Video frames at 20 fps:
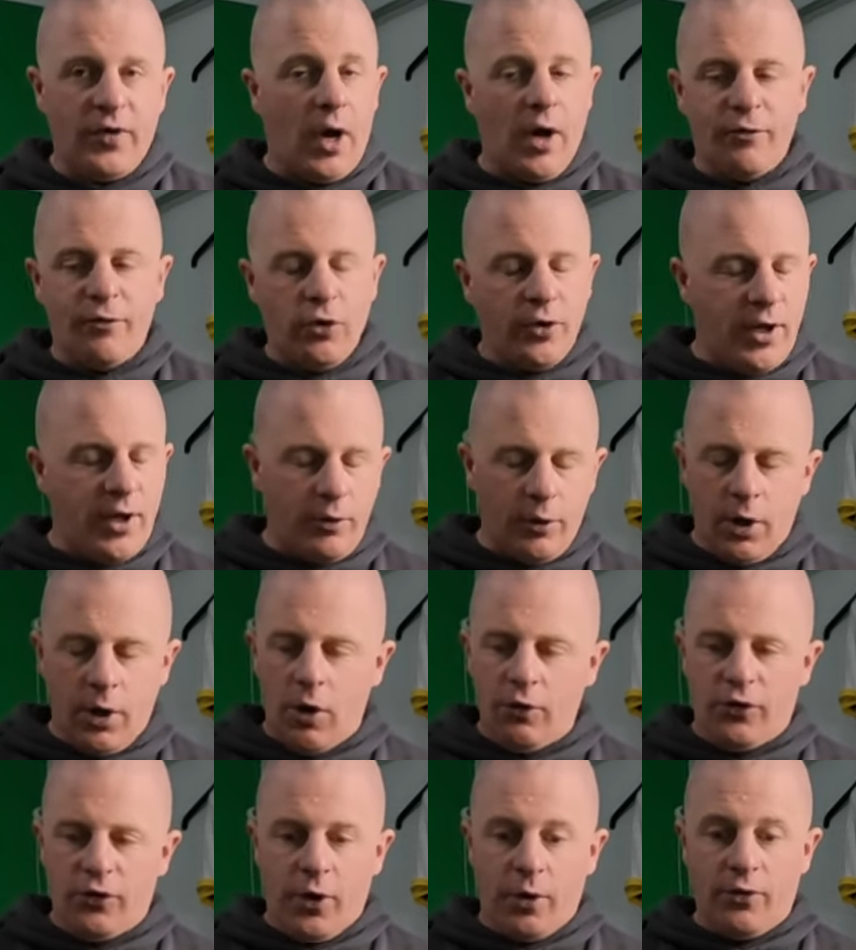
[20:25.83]
I've done it
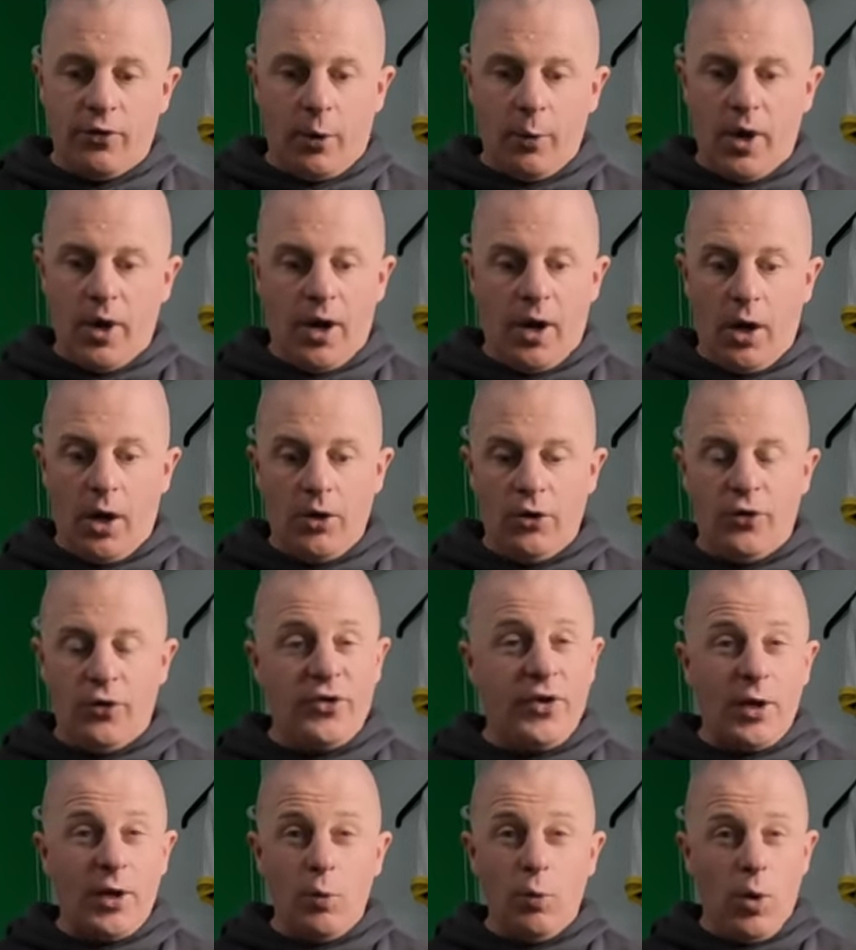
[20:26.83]
loads of times where you
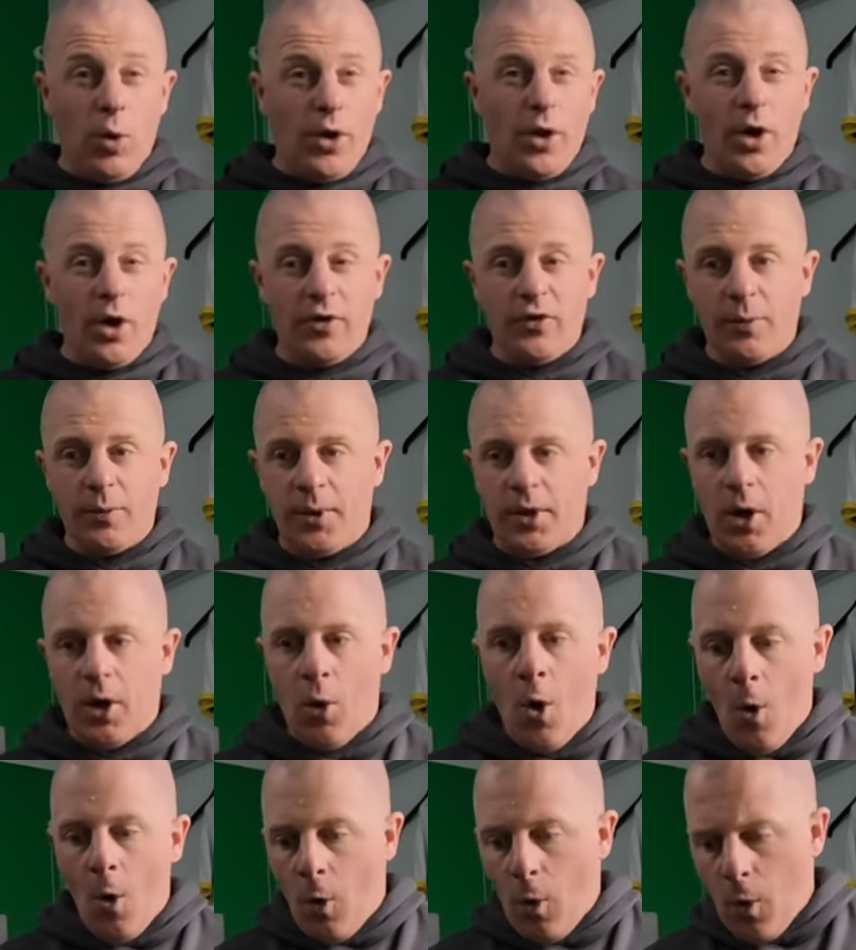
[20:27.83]
see one item, you go,
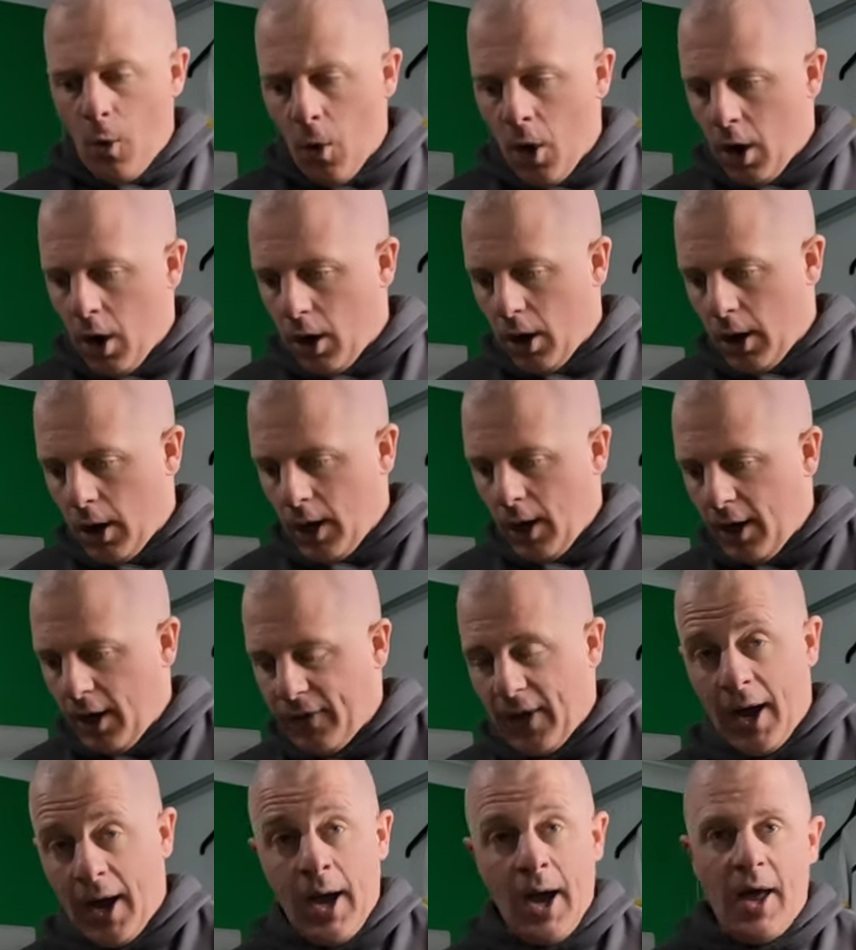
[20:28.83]
oh, I like
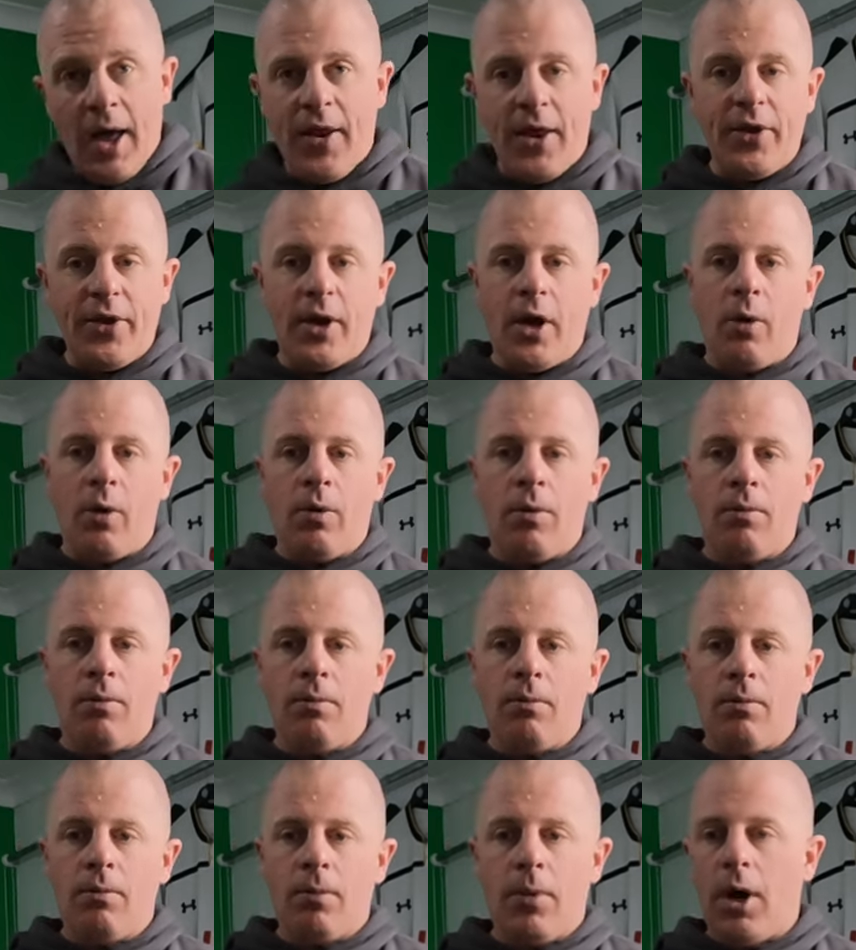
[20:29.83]
that. And then you go,
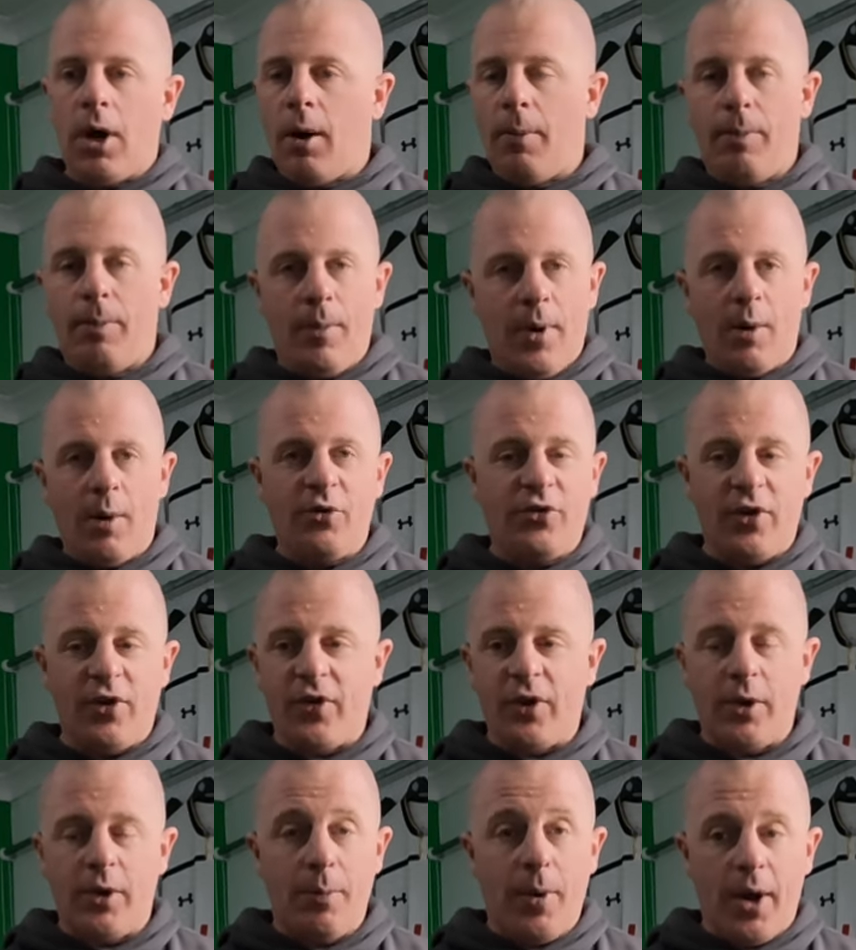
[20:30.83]
oh, how much is this?
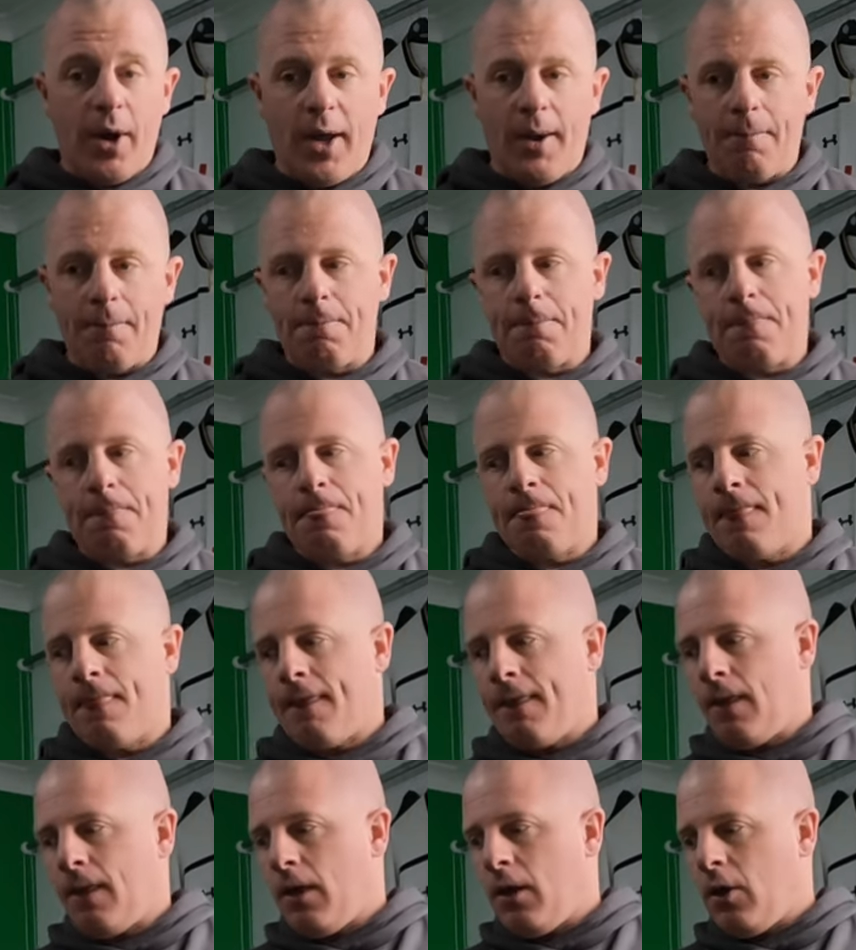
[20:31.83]
And you buy it.
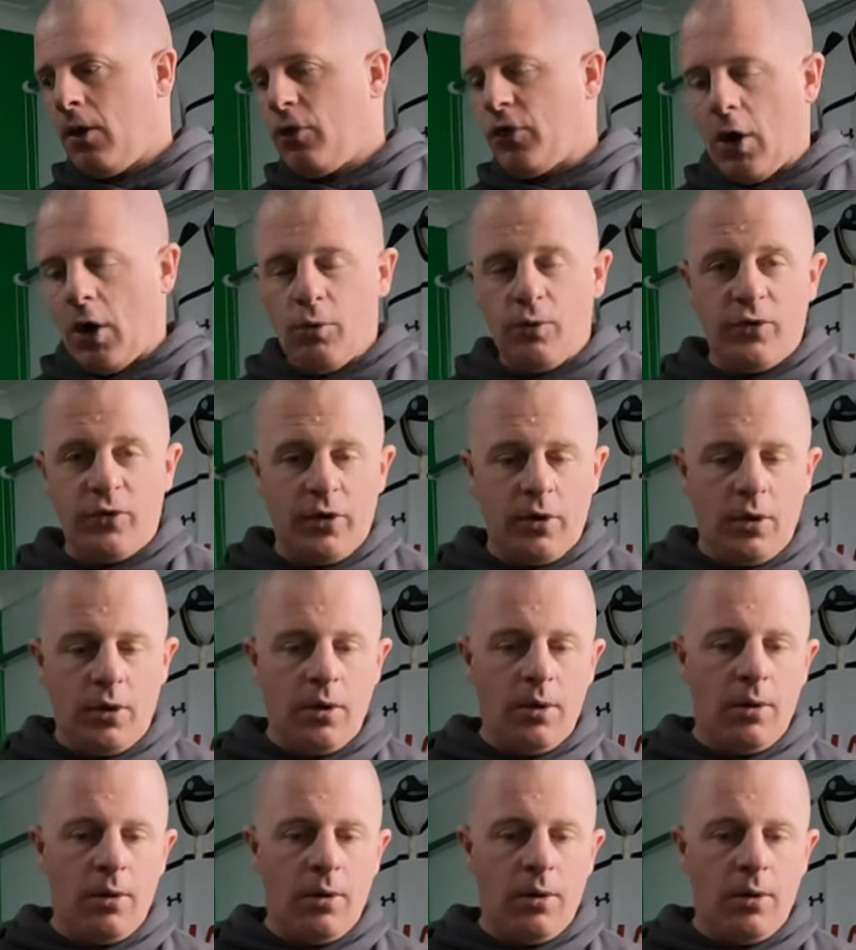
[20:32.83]
Don't.